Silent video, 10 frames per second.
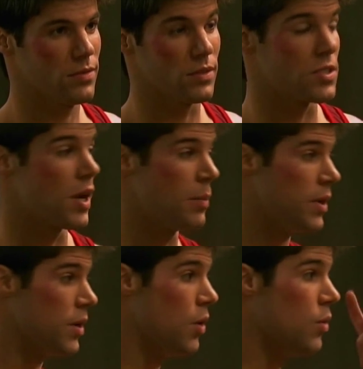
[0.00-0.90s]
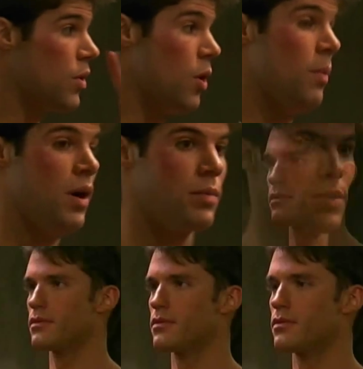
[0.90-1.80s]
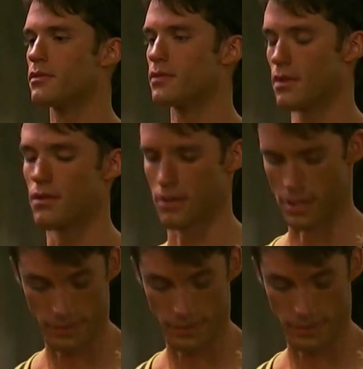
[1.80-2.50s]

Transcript: Listen, I'm gonna go call mom because she thinks